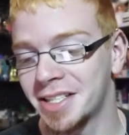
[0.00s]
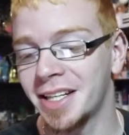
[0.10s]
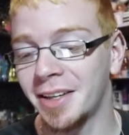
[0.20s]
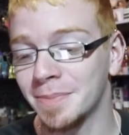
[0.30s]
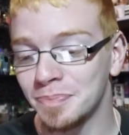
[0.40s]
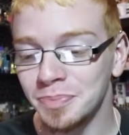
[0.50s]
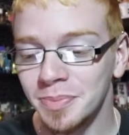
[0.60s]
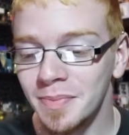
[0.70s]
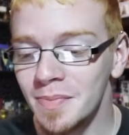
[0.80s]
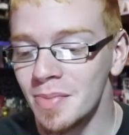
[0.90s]
So,
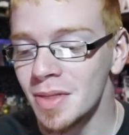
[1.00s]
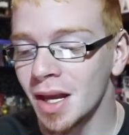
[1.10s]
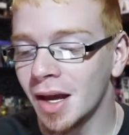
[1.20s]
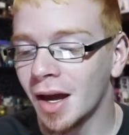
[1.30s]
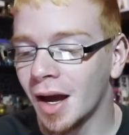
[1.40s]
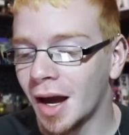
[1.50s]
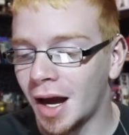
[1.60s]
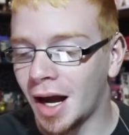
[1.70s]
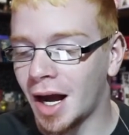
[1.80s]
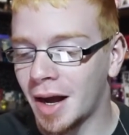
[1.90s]

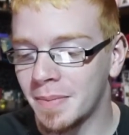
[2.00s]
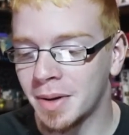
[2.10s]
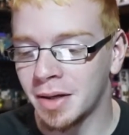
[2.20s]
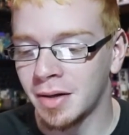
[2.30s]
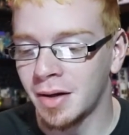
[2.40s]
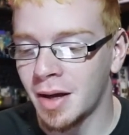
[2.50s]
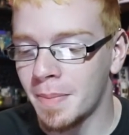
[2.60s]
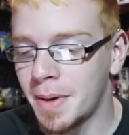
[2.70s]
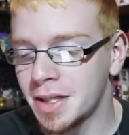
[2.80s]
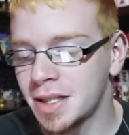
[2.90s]
um,
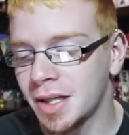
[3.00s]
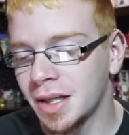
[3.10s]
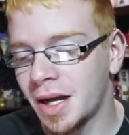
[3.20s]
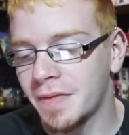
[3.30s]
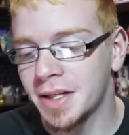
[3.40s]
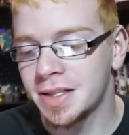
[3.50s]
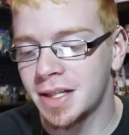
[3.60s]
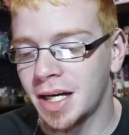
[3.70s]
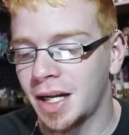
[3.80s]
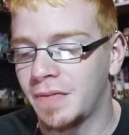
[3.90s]
Benton Lovett
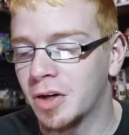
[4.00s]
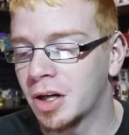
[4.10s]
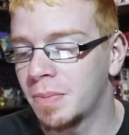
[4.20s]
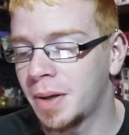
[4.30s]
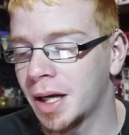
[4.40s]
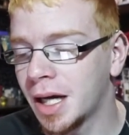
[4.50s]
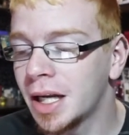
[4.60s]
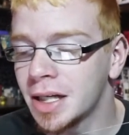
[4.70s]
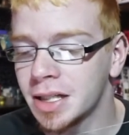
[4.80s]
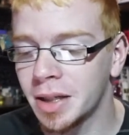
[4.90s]
said, if you could pick
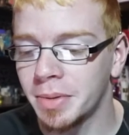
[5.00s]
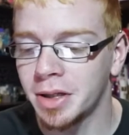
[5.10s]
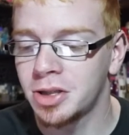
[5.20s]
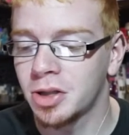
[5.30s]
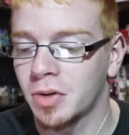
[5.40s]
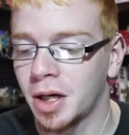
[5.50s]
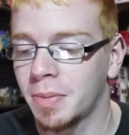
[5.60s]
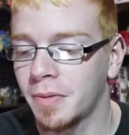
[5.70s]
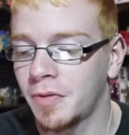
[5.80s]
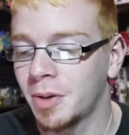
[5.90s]
any celebrity to create
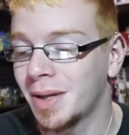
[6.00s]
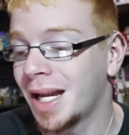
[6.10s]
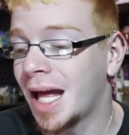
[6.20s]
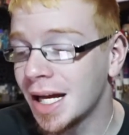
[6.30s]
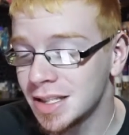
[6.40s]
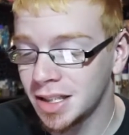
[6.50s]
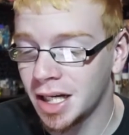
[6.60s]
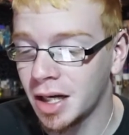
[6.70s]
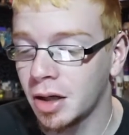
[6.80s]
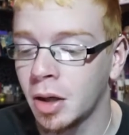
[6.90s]
a perfume that hasn't
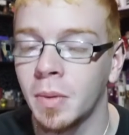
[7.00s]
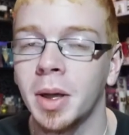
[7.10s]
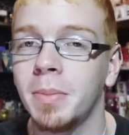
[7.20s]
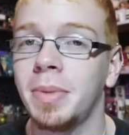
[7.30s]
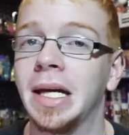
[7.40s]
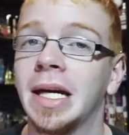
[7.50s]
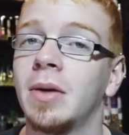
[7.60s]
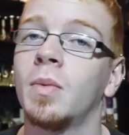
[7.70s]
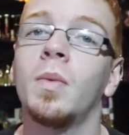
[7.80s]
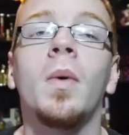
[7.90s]
yet, who would it be
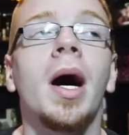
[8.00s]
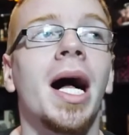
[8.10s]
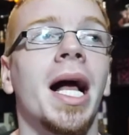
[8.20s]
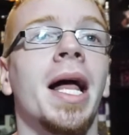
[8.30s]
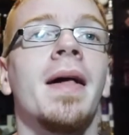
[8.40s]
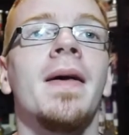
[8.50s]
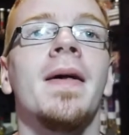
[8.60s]
and why?